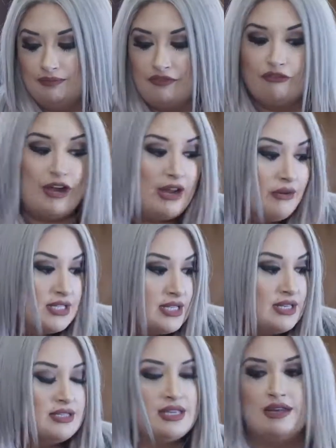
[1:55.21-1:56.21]

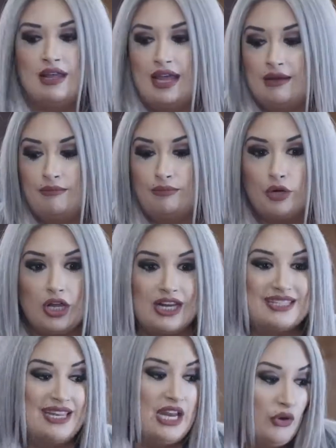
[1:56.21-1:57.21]
fragrances and
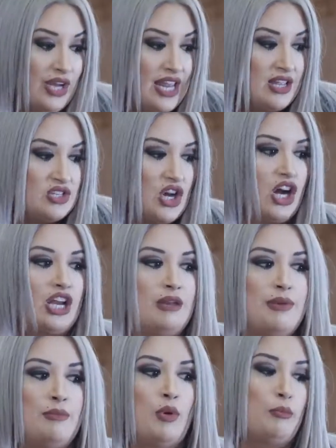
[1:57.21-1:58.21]
products and ingredients are gonna
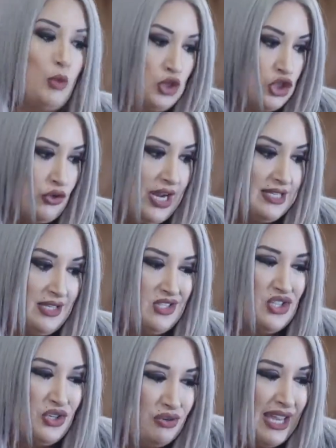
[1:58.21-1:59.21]
be more moisturizing.
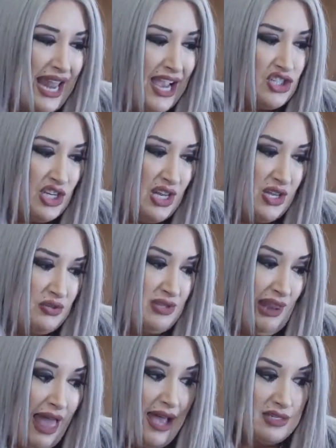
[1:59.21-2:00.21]
So you can actually use
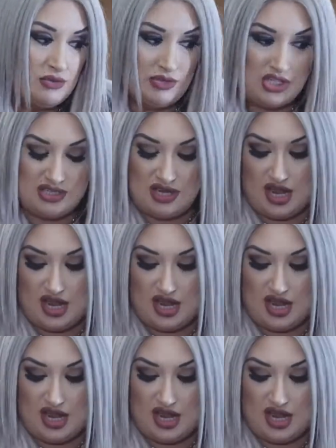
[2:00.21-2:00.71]
less, which is